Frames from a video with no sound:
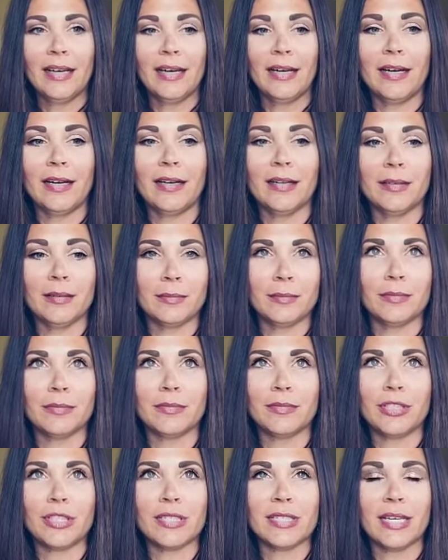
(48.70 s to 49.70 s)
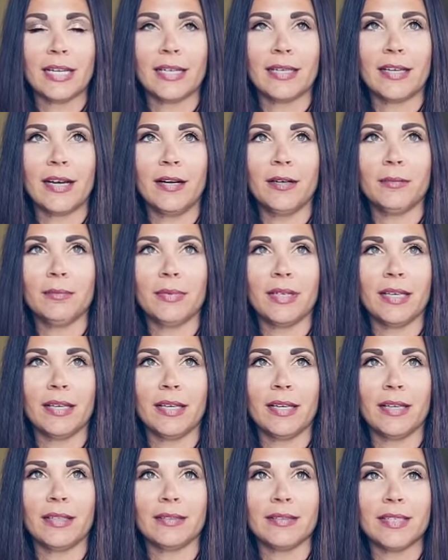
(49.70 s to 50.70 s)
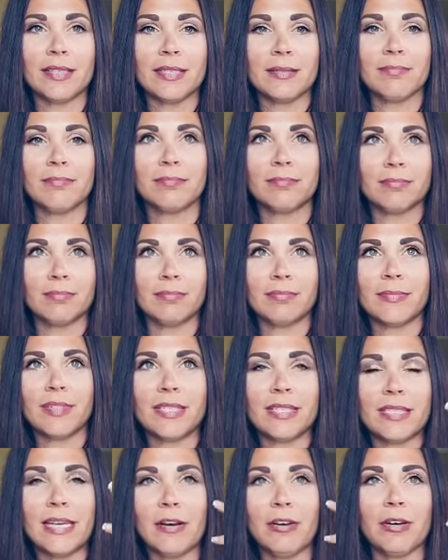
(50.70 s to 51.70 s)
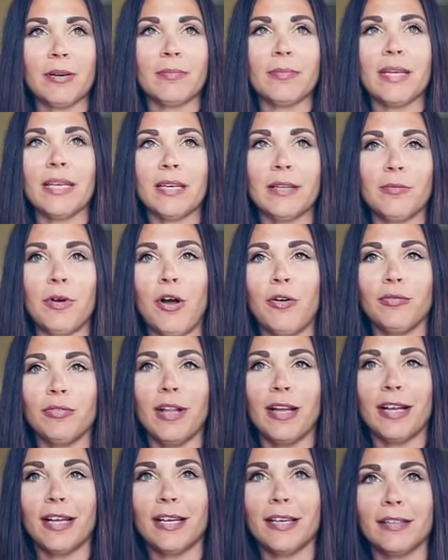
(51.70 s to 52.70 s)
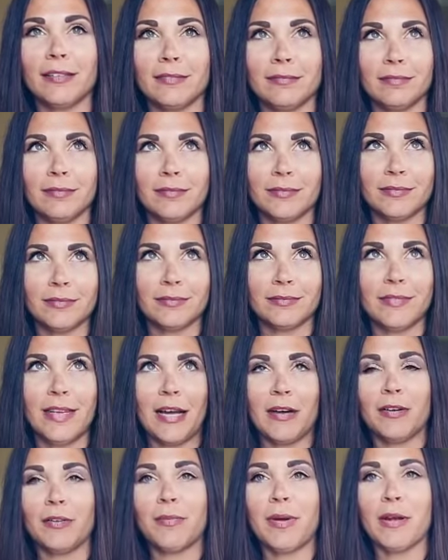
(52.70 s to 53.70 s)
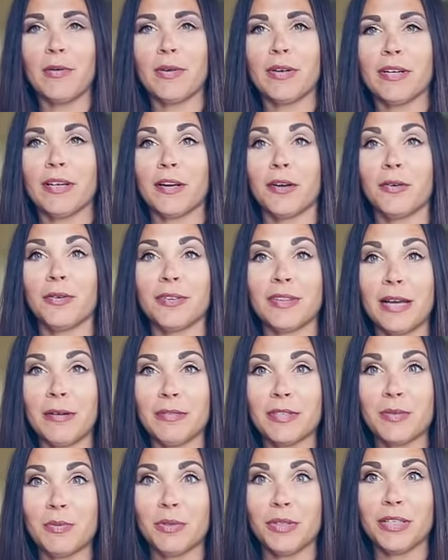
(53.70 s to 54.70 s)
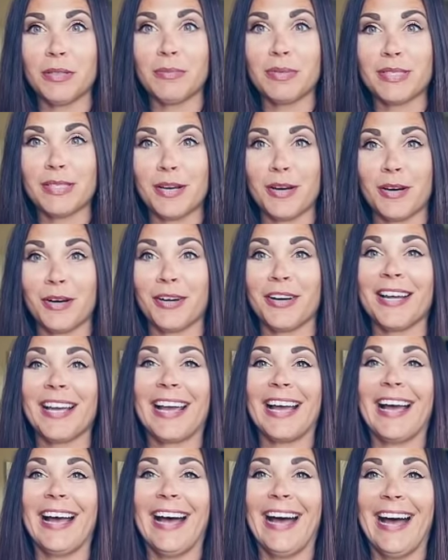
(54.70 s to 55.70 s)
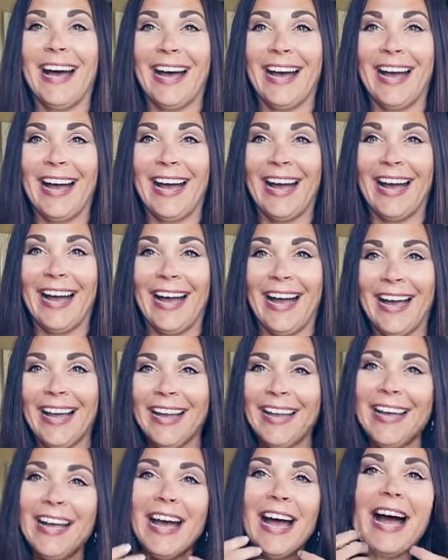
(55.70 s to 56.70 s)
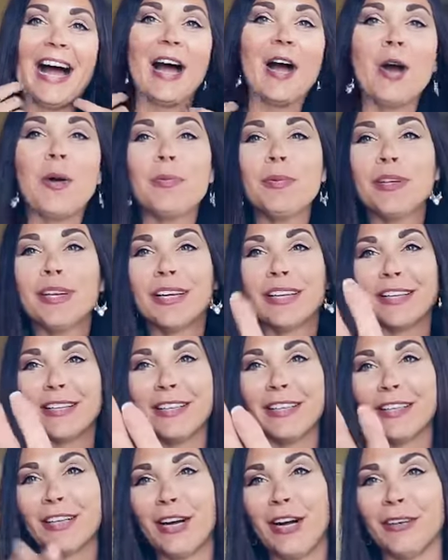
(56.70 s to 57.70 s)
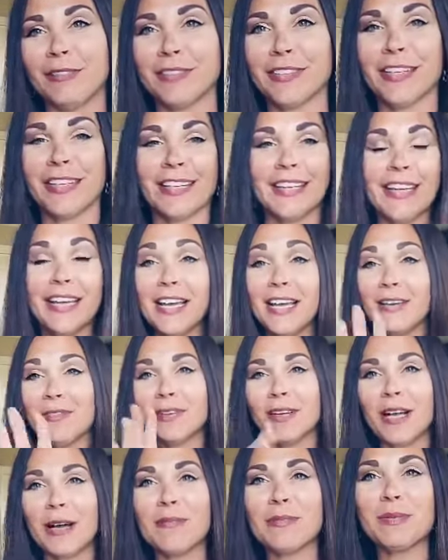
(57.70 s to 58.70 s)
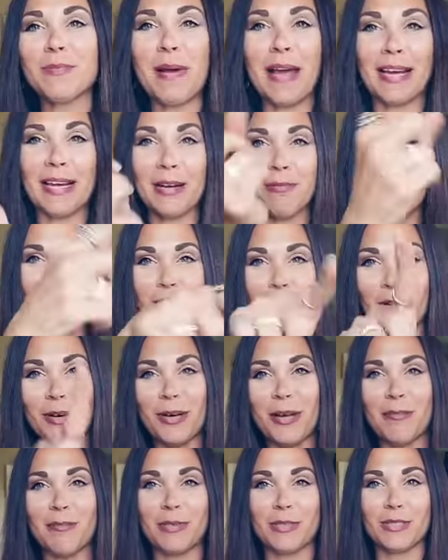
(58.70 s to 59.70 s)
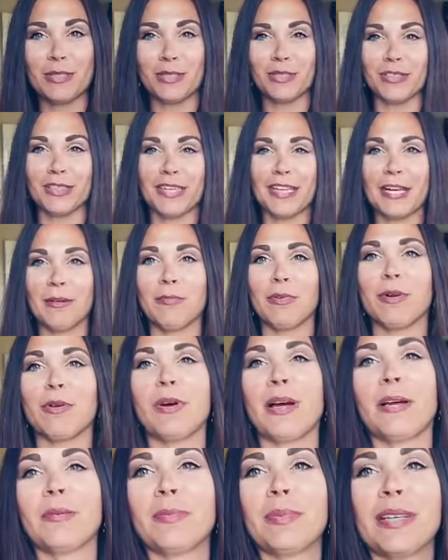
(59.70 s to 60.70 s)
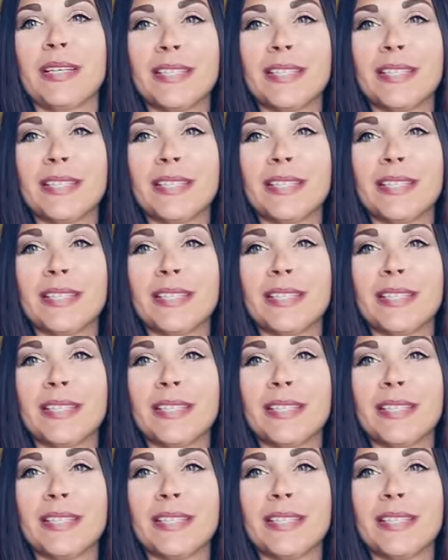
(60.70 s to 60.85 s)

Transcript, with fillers: Um, just like come and stare at me while flying out of my window. That was really bizarre. I hope you didn't click off yet. If it comes back, I'm gonna hurry up and turn the camera around